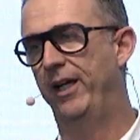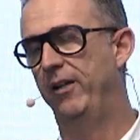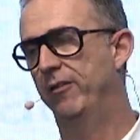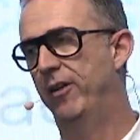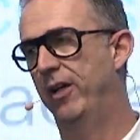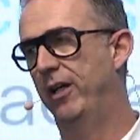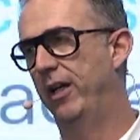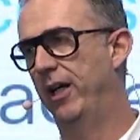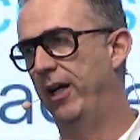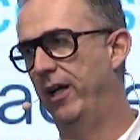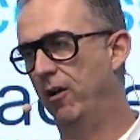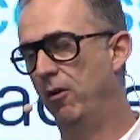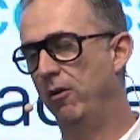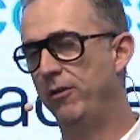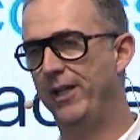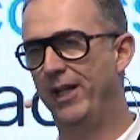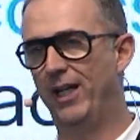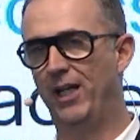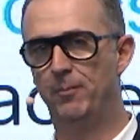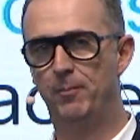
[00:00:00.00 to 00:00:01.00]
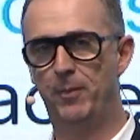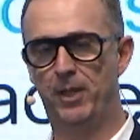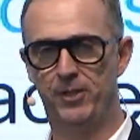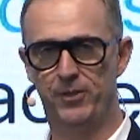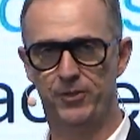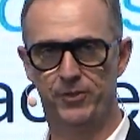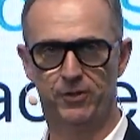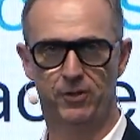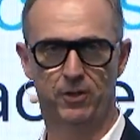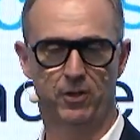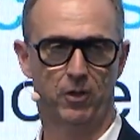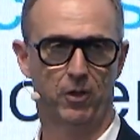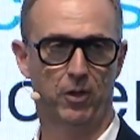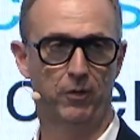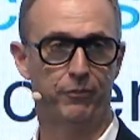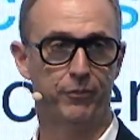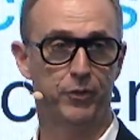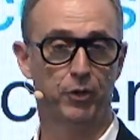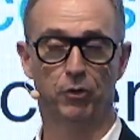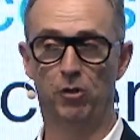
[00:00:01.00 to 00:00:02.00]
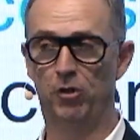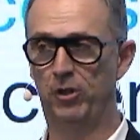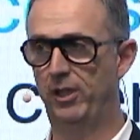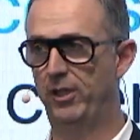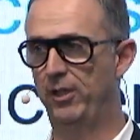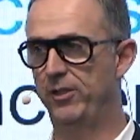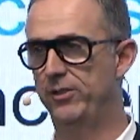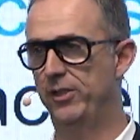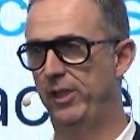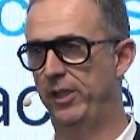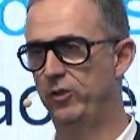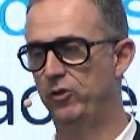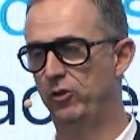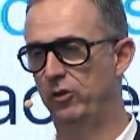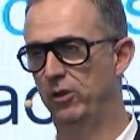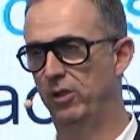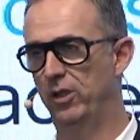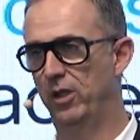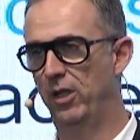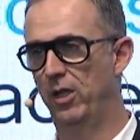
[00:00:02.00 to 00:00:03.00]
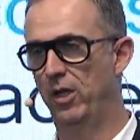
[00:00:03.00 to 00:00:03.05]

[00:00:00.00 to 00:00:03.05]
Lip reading: elements of your organization,